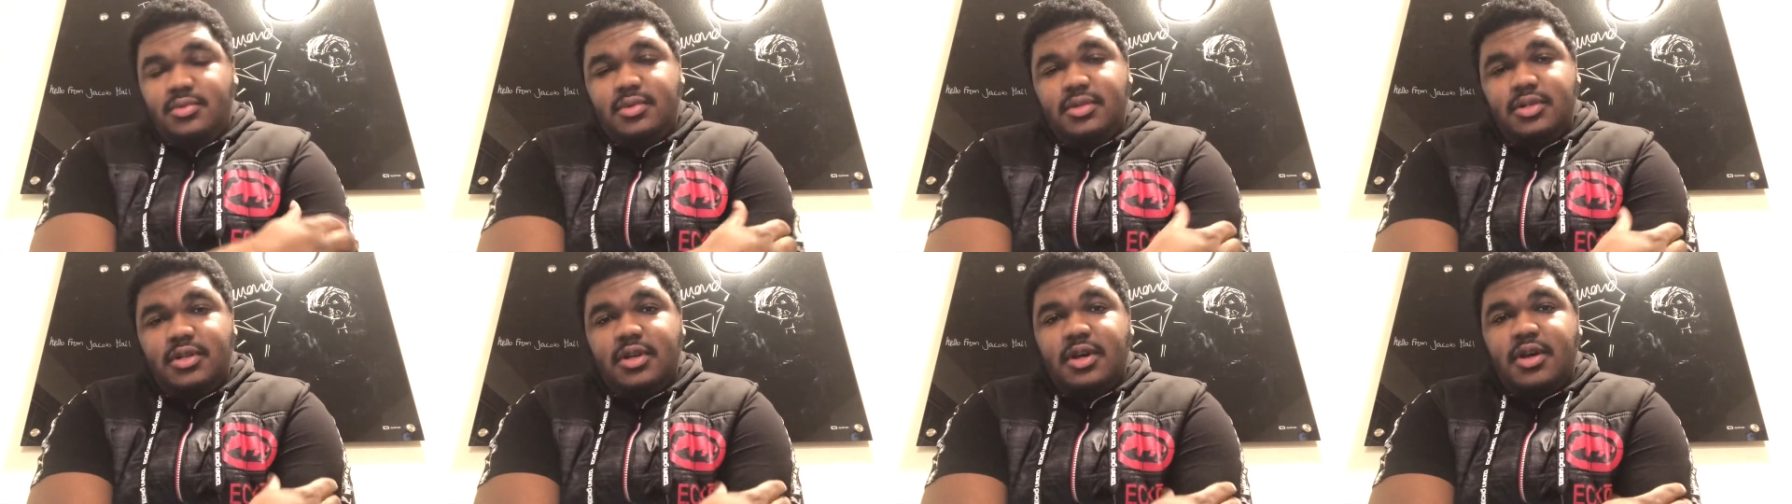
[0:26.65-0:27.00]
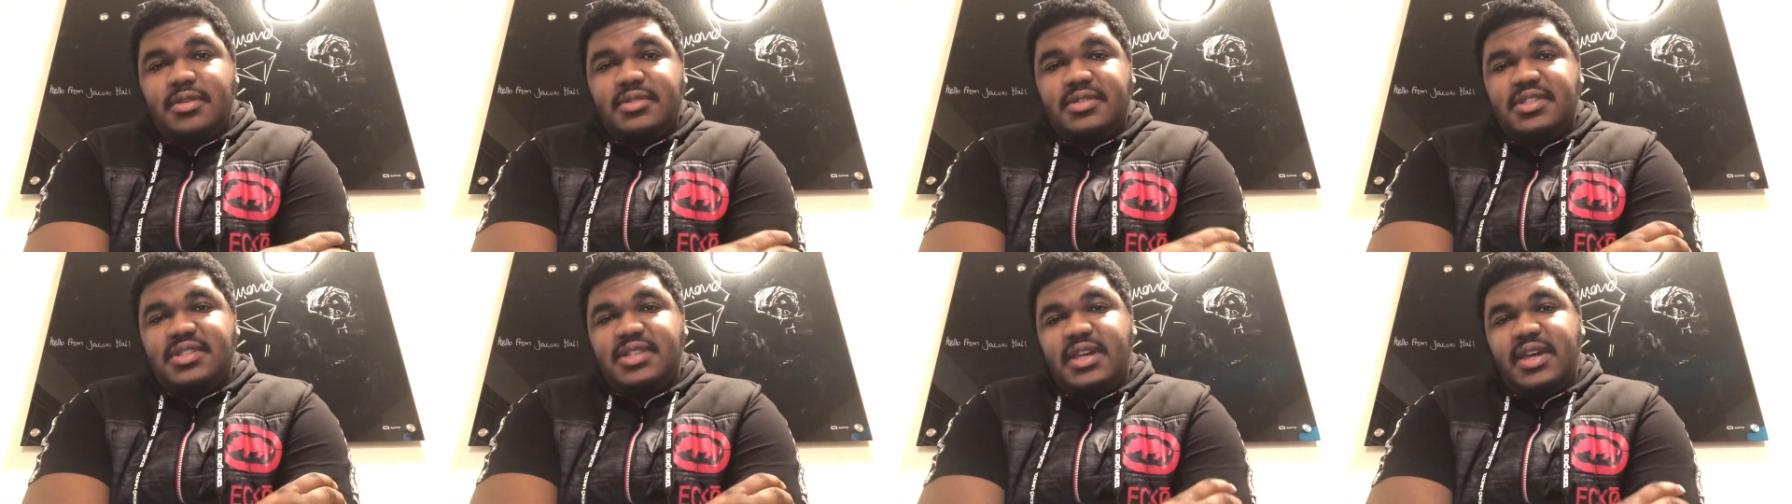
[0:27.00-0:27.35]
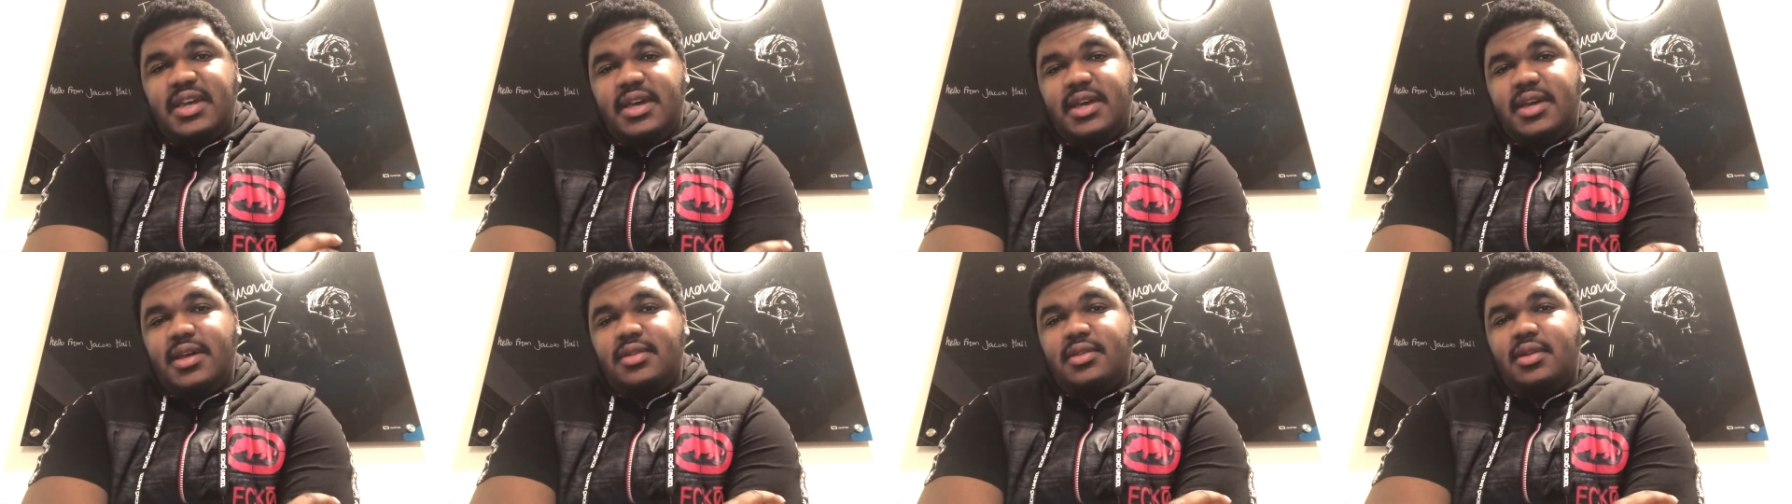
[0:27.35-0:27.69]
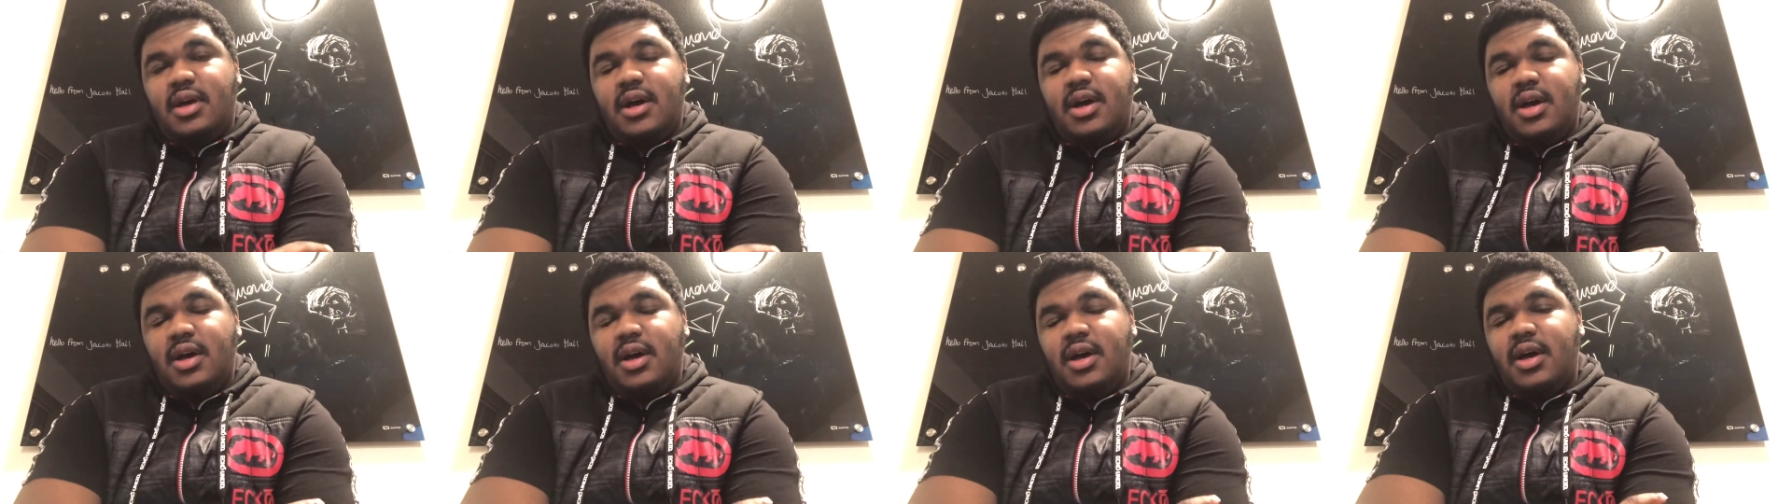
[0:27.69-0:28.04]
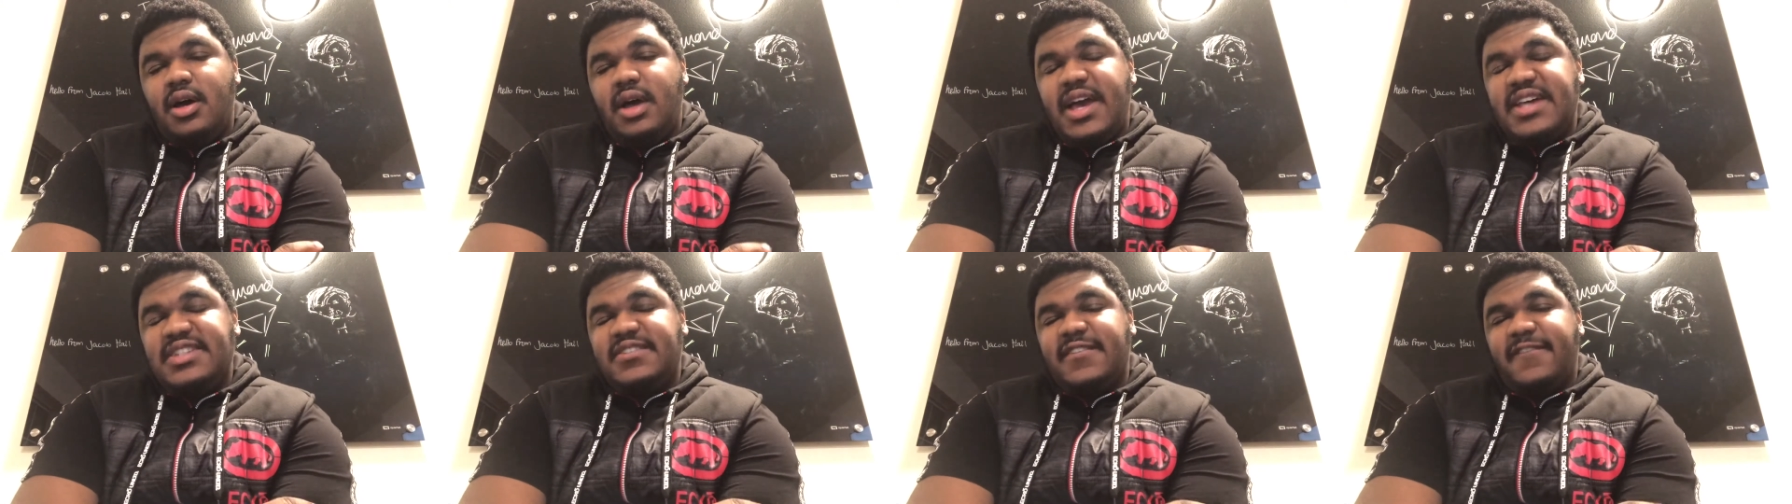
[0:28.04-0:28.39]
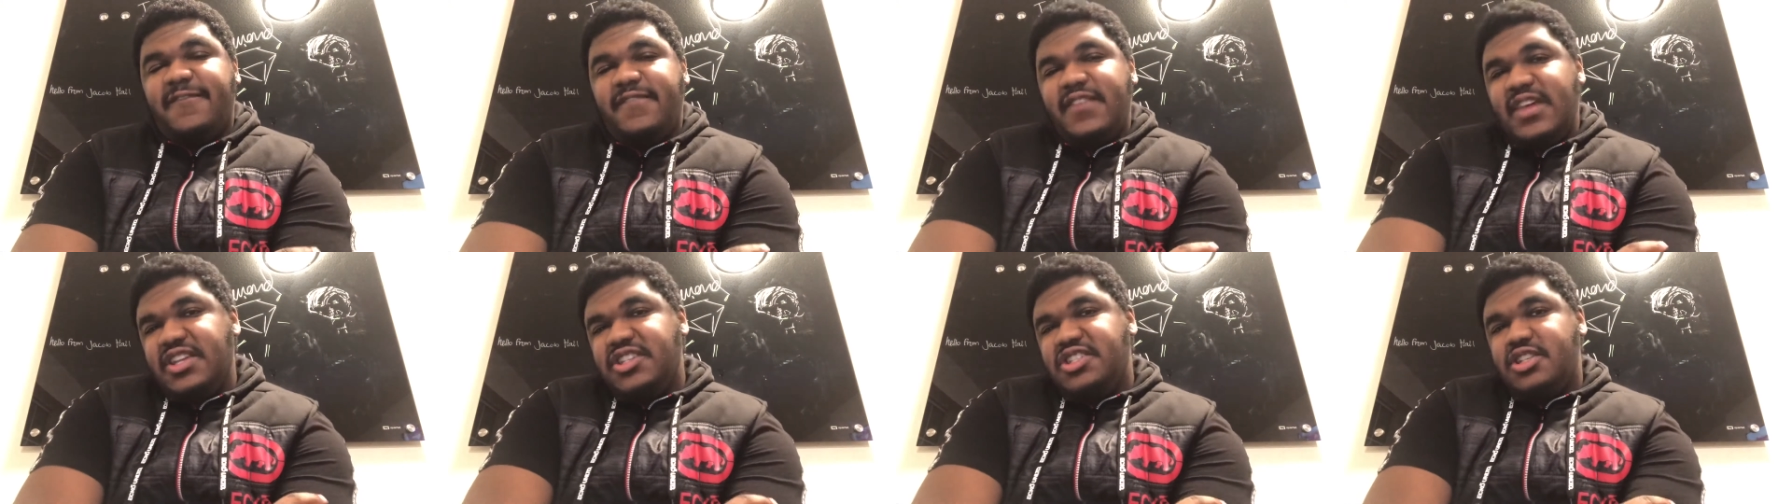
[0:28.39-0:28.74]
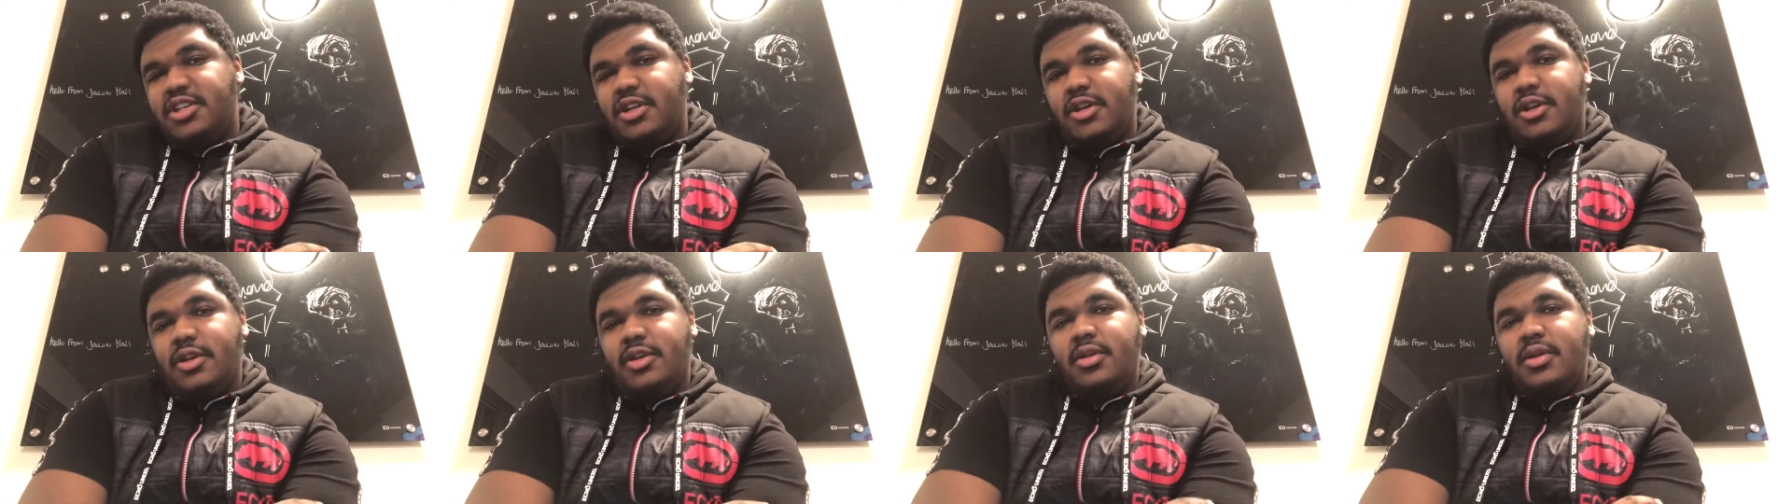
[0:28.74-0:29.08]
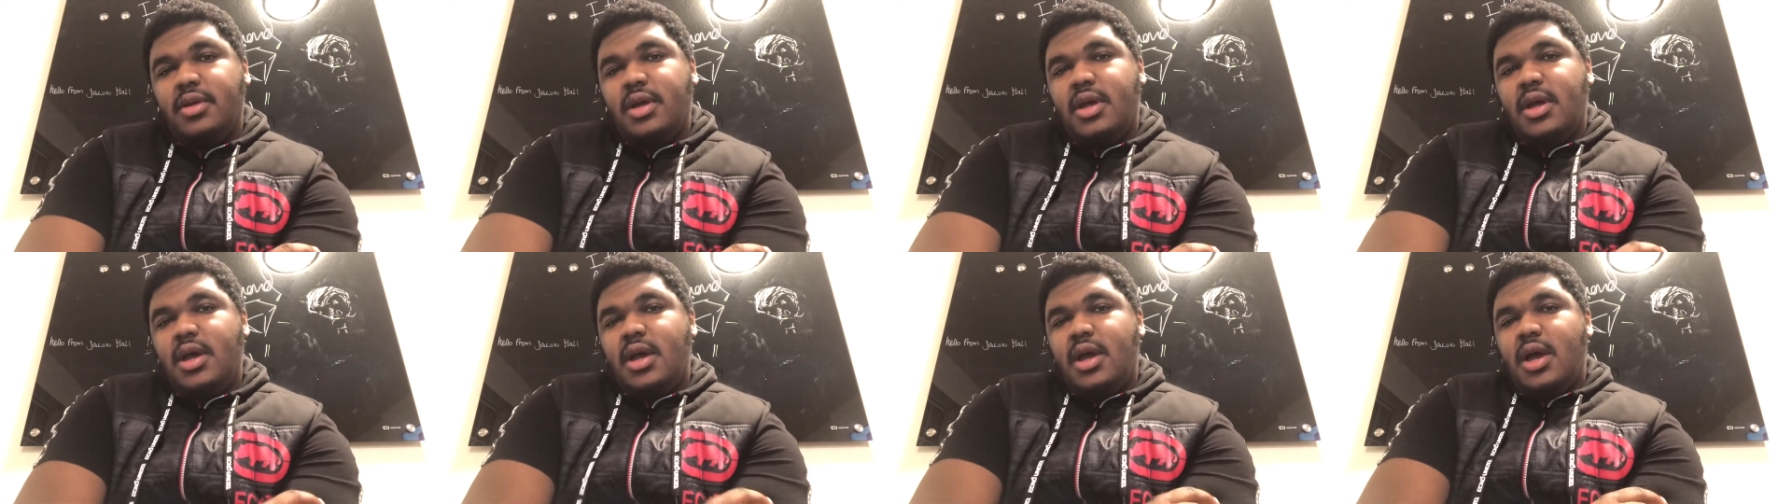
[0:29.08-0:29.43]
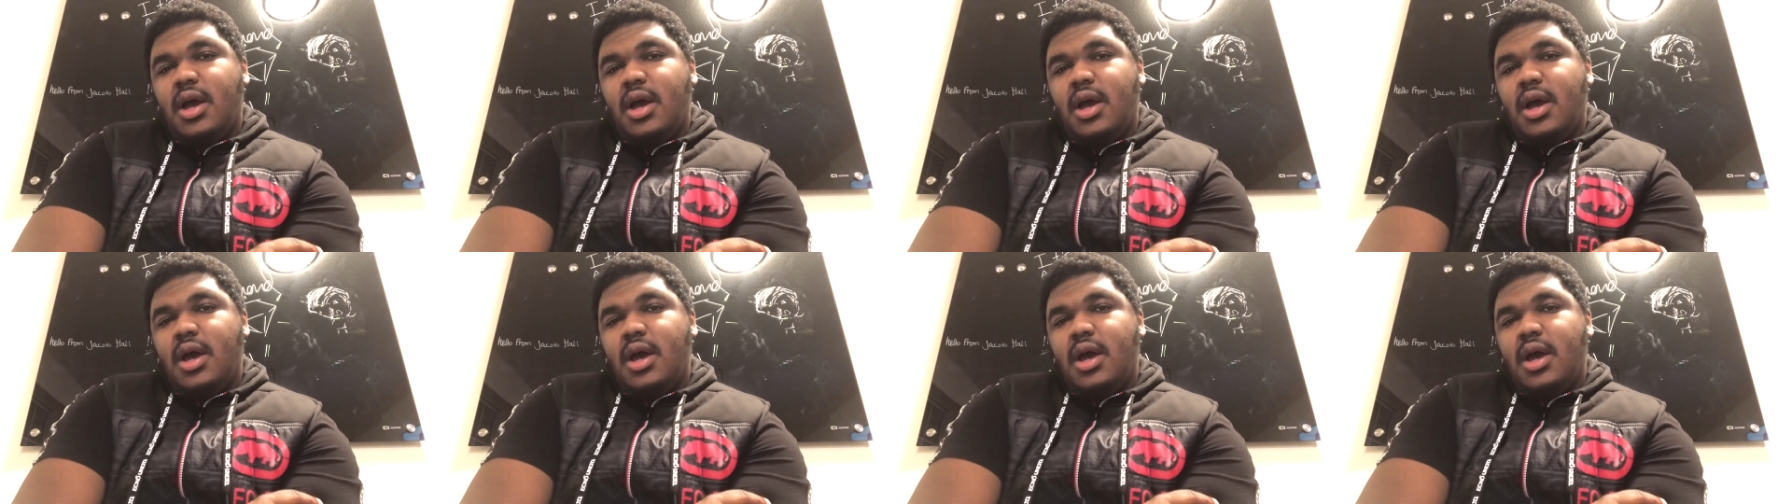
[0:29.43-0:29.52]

You know what I'm saying? Uh, as a feature.